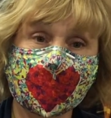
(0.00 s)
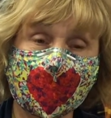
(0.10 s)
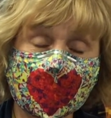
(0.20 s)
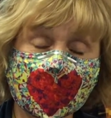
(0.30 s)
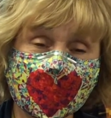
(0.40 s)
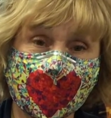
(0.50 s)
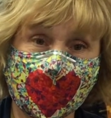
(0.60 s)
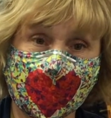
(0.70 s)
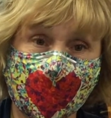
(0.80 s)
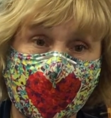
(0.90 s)
French
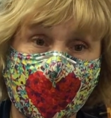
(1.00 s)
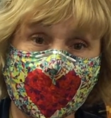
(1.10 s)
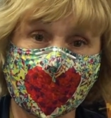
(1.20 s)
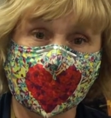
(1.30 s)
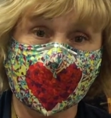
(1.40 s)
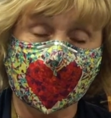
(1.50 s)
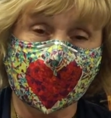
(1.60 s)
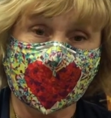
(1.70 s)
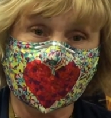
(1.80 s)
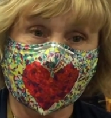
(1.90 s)
speaking African
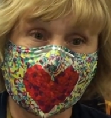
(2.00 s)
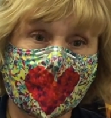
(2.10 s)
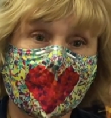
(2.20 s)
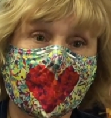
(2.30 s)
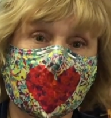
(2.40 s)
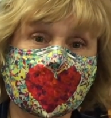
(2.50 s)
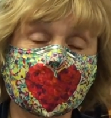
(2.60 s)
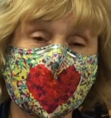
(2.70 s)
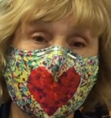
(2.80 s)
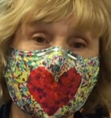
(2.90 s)
country, is
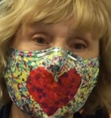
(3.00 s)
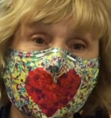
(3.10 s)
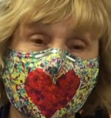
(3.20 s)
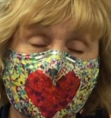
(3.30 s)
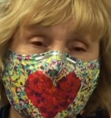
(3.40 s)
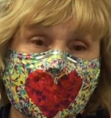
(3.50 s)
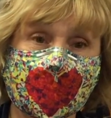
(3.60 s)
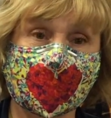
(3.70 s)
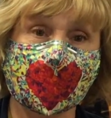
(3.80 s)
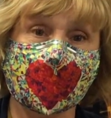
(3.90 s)
known for
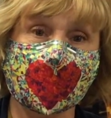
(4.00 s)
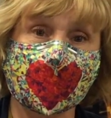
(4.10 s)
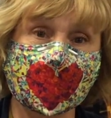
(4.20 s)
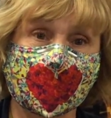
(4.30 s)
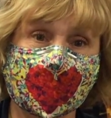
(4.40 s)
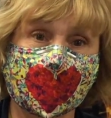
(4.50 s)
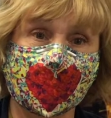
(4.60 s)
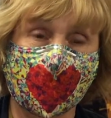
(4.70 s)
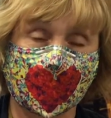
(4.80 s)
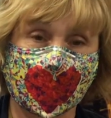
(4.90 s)
its gorilla
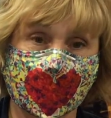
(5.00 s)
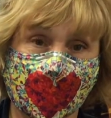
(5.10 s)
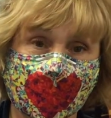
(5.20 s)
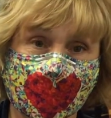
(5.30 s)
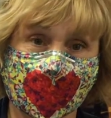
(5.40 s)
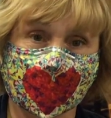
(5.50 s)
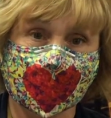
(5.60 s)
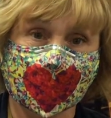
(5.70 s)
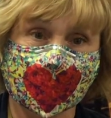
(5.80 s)
population?